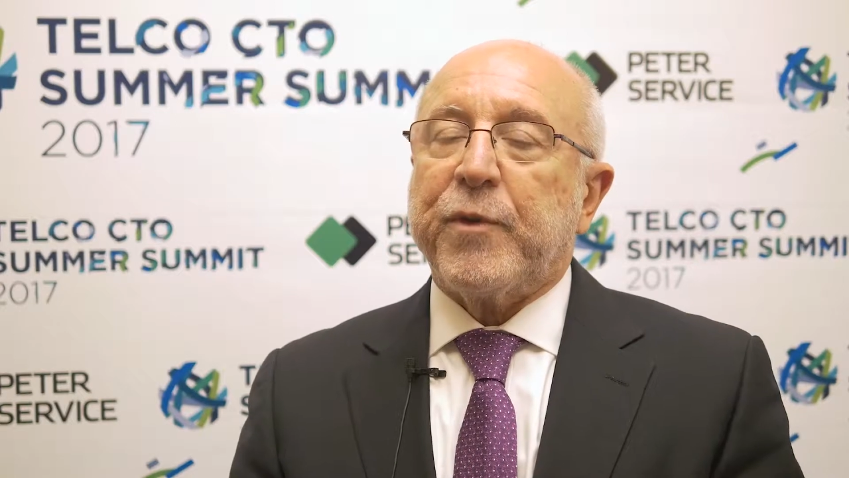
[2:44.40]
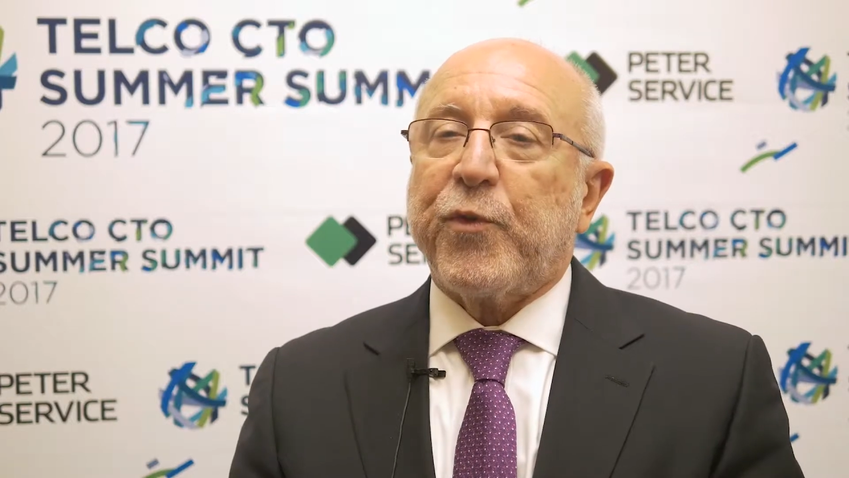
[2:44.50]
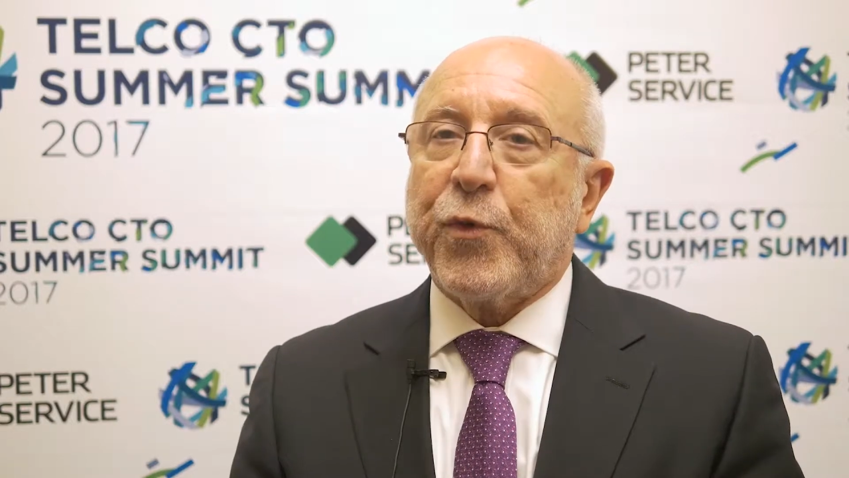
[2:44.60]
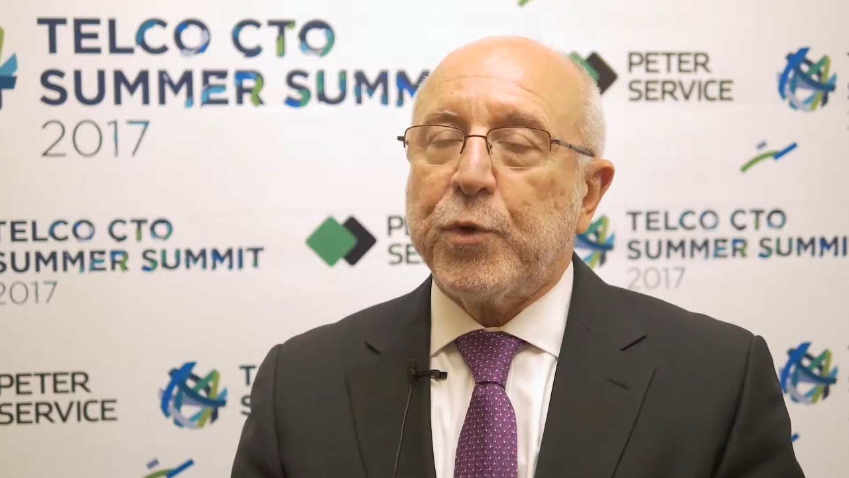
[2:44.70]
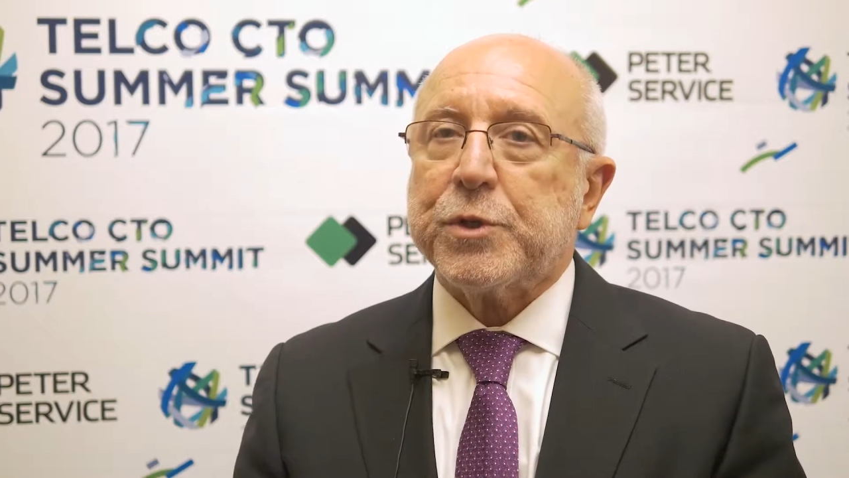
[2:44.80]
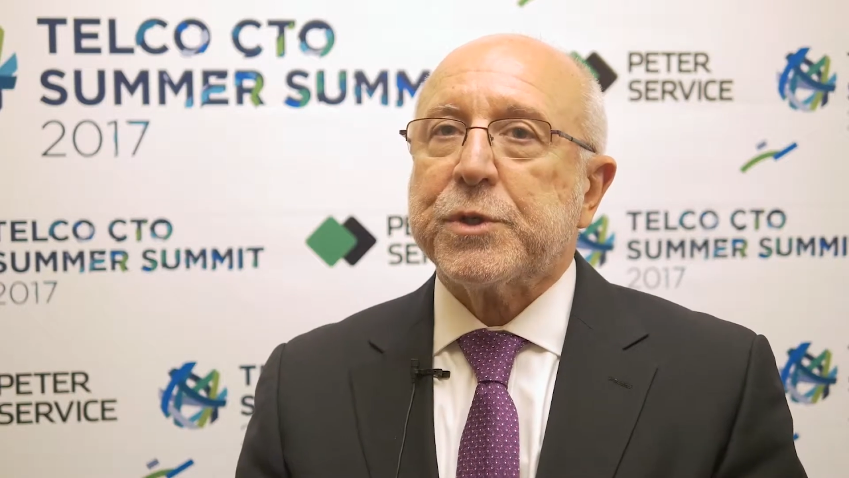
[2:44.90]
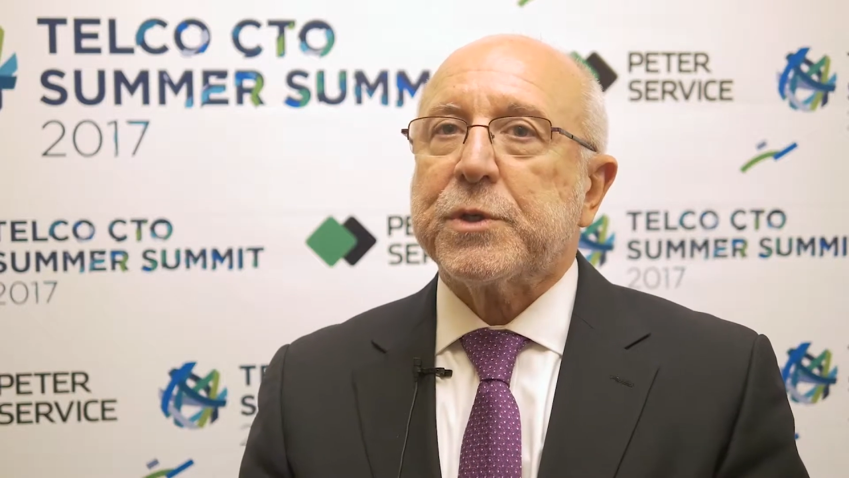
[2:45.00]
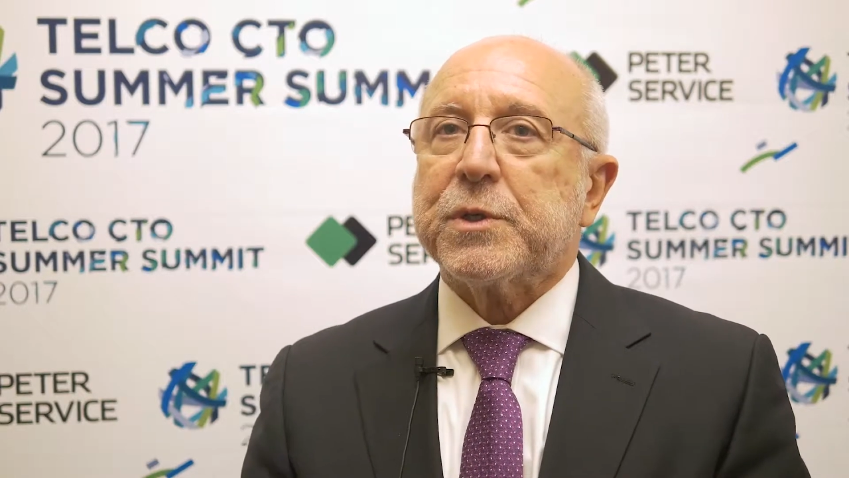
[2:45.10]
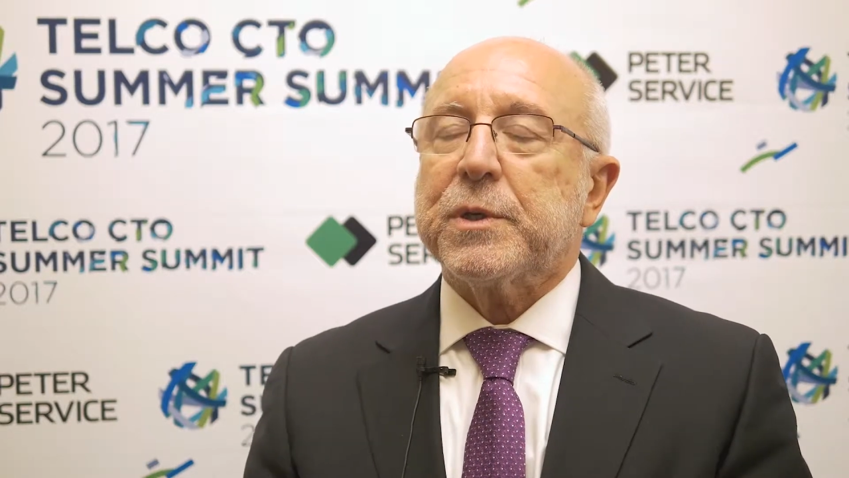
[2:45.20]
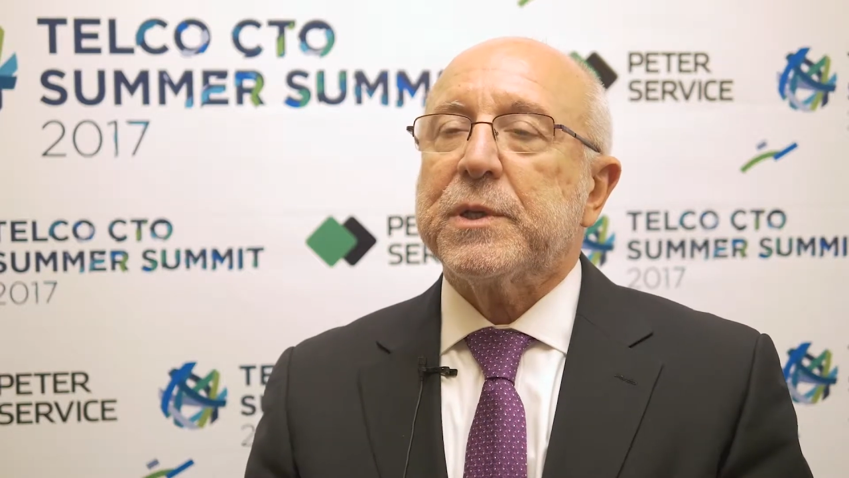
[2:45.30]

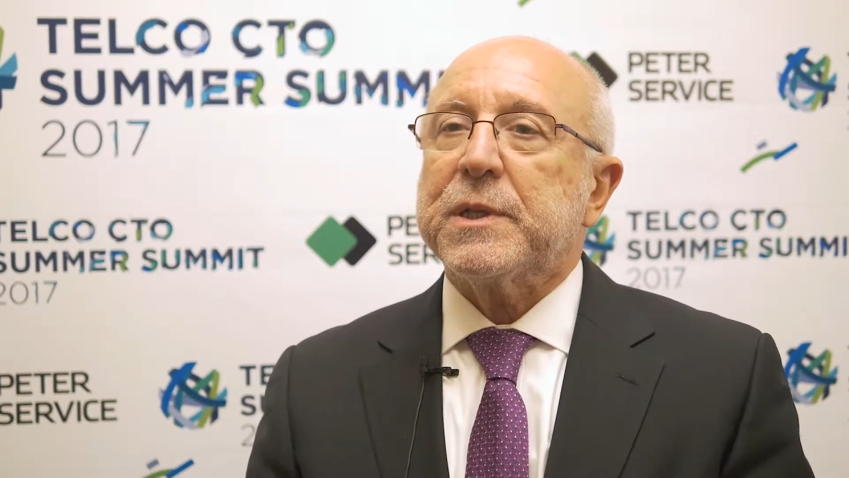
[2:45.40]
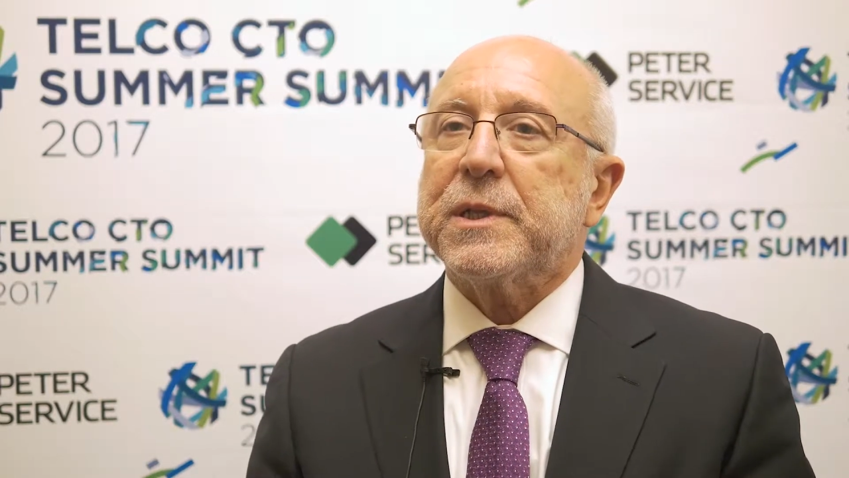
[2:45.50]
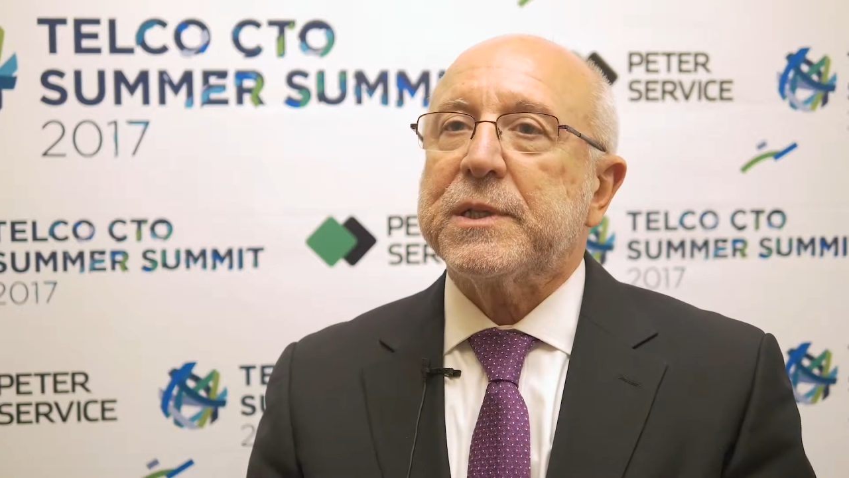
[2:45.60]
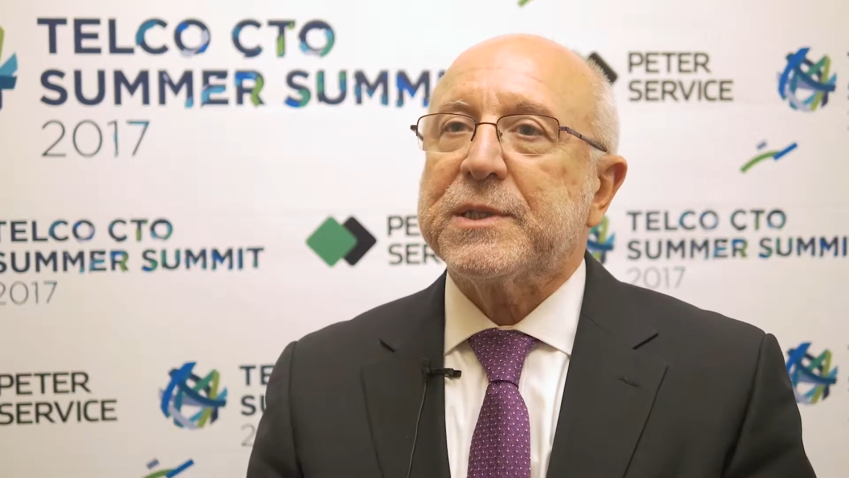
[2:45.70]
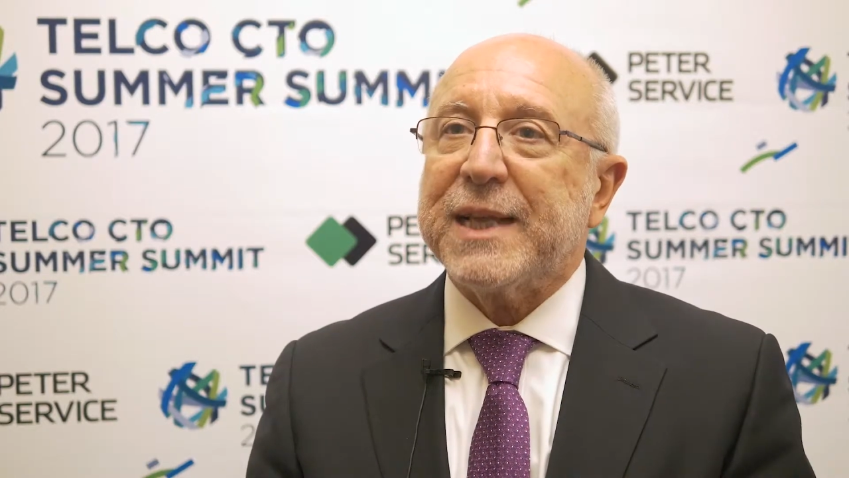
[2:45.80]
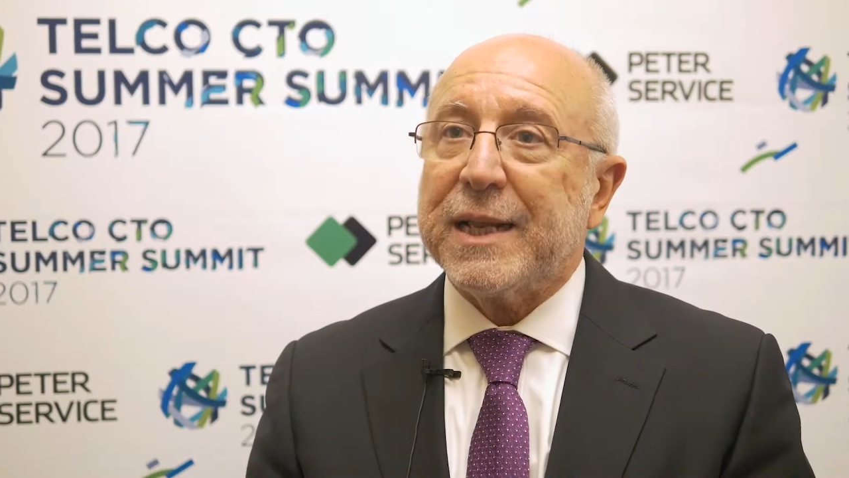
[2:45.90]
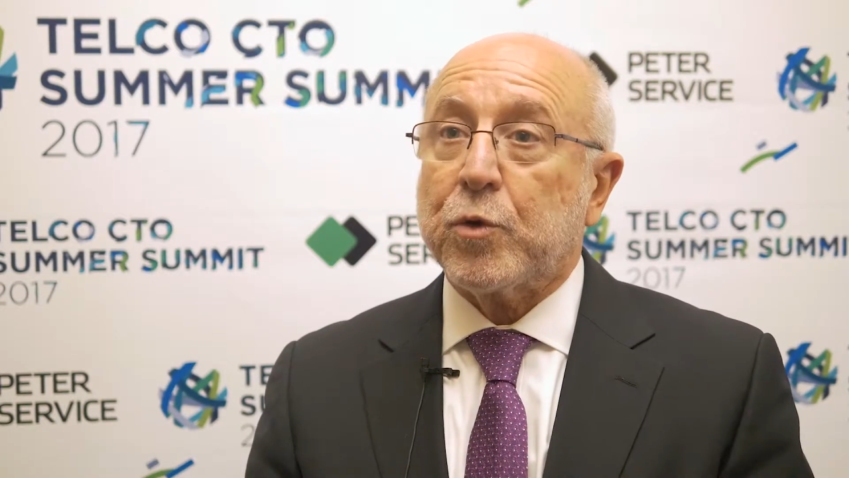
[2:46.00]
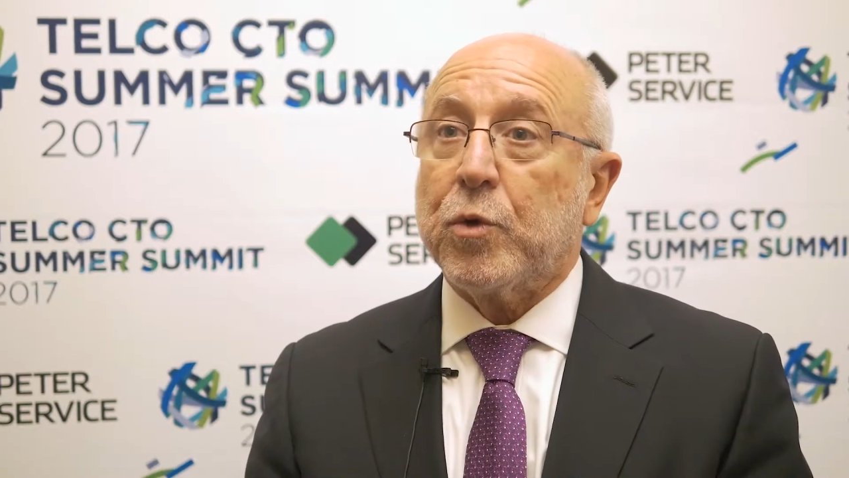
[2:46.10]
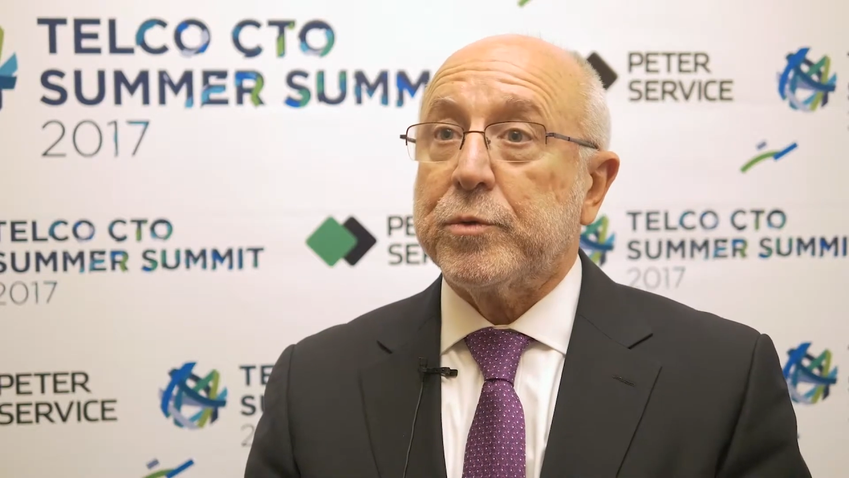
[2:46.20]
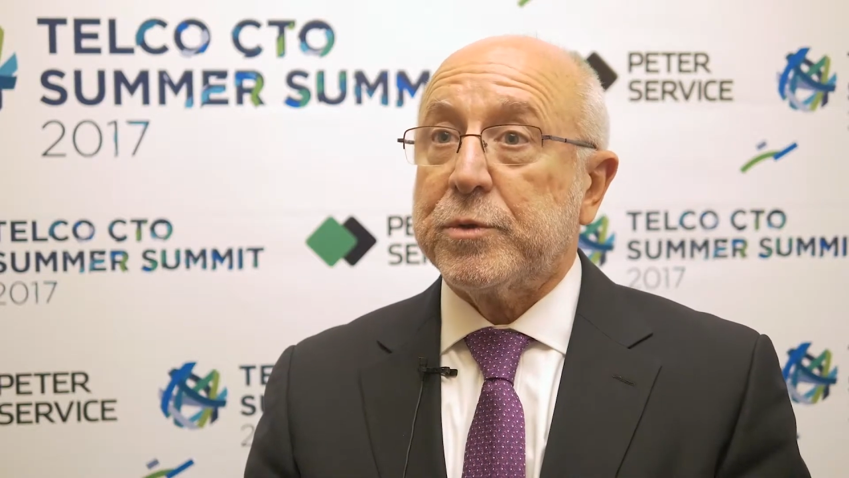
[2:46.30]
first
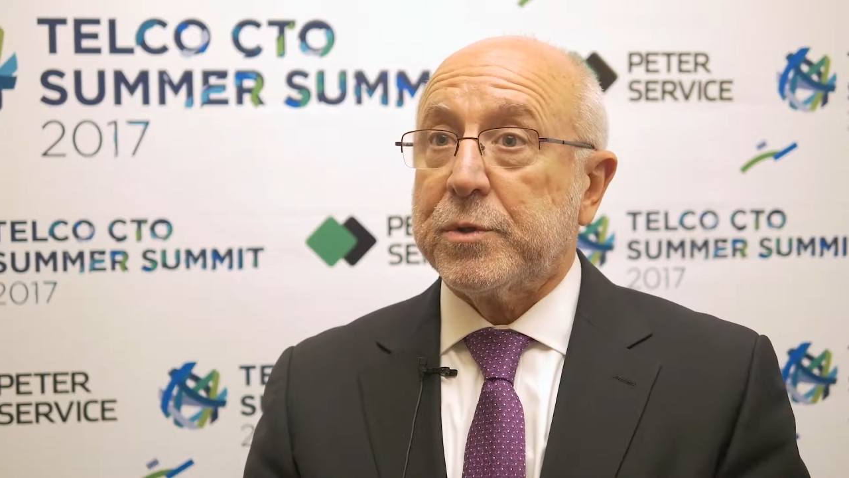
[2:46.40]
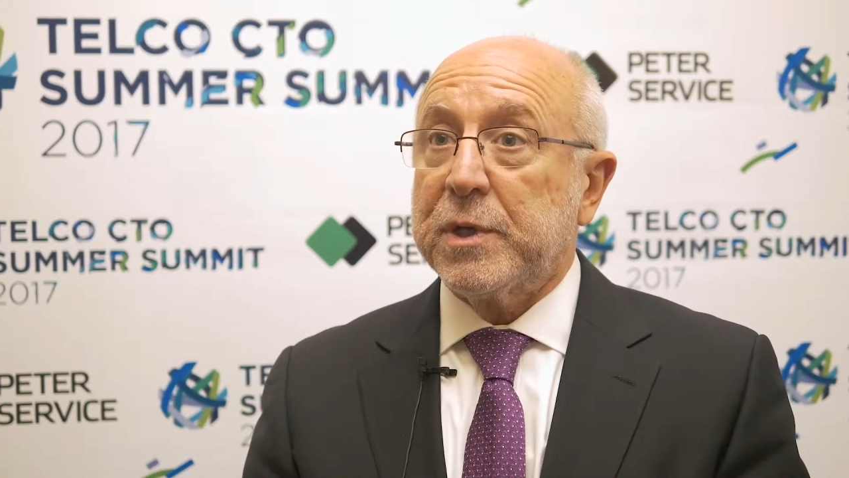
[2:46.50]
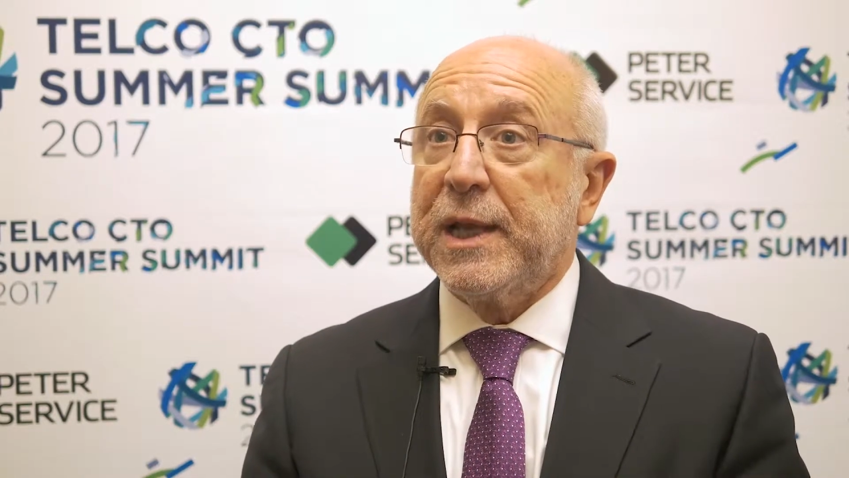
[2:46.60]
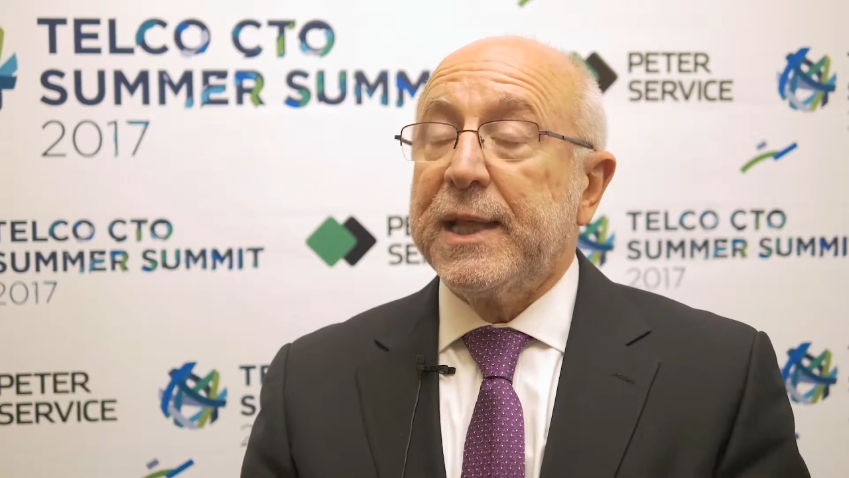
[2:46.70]
telcos